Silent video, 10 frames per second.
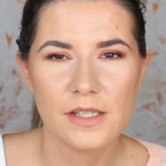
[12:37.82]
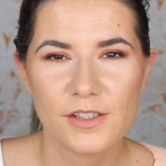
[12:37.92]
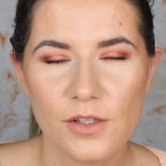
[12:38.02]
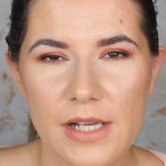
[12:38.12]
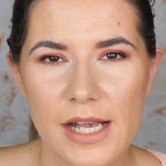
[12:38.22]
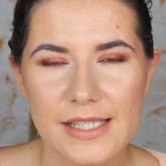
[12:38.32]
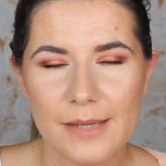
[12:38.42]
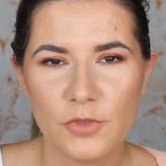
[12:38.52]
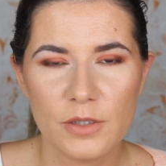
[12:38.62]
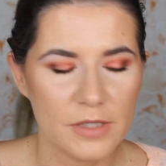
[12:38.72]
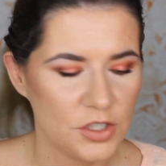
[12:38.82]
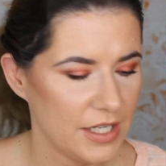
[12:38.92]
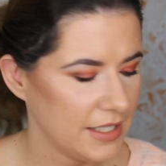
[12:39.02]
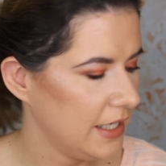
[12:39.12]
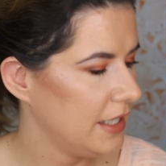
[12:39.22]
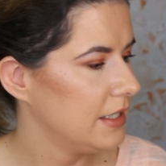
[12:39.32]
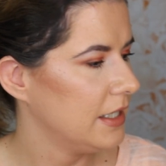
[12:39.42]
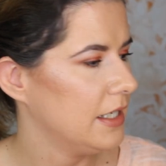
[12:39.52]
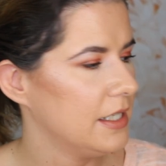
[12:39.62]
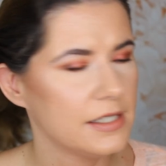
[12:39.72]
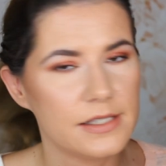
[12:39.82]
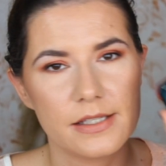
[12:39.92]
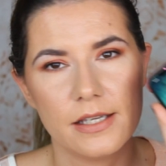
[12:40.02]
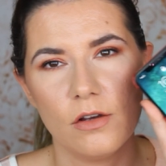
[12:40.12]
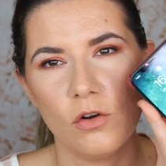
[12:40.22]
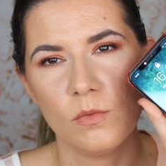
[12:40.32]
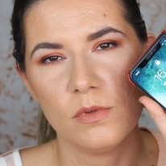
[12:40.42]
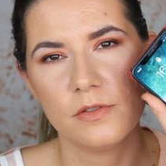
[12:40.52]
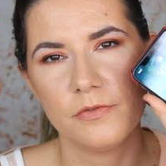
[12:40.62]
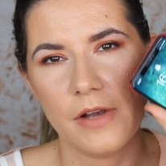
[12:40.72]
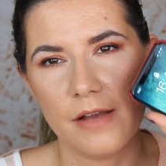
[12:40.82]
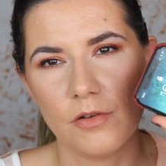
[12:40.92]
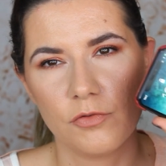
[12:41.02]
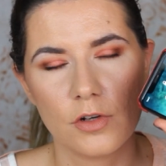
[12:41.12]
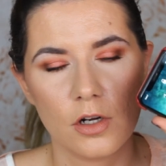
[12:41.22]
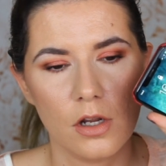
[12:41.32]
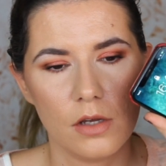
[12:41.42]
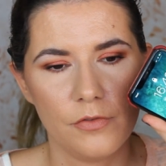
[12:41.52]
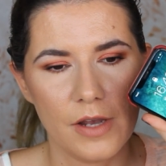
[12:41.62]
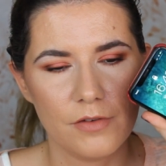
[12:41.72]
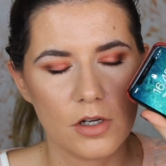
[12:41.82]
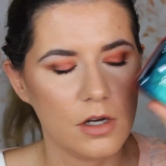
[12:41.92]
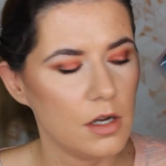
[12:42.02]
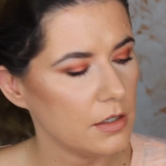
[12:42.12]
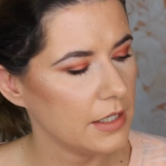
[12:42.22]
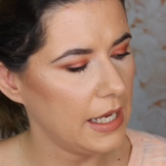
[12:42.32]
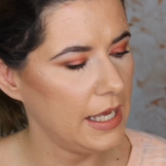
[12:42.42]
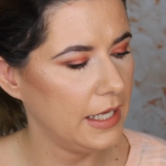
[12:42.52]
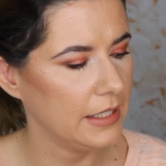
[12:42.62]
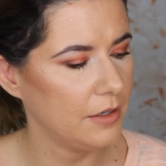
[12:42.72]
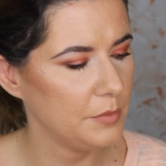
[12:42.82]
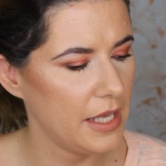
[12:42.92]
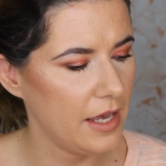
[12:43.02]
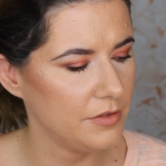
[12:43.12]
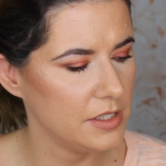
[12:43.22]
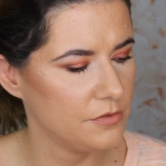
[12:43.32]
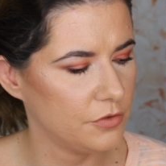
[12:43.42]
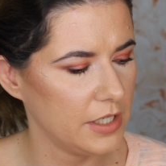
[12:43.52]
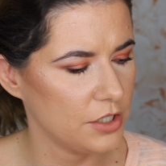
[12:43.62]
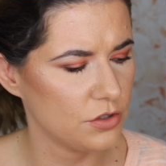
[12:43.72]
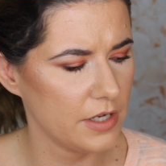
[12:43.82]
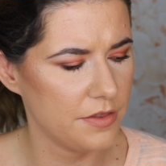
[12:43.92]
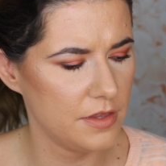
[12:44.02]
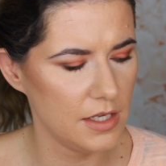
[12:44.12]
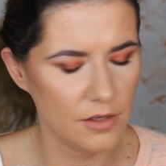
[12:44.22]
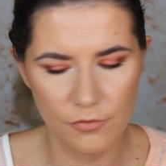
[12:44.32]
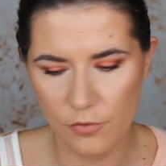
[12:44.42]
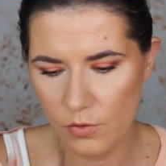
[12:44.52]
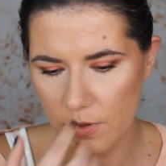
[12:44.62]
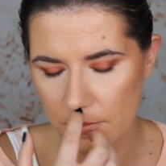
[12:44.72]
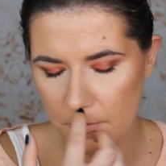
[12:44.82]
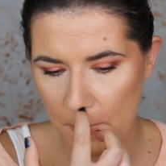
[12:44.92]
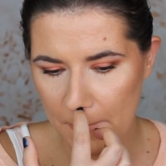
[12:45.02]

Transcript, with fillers: so guys I'm doing my check-in it's almost five o'clock five o'clock and I'll be having this foundation I think for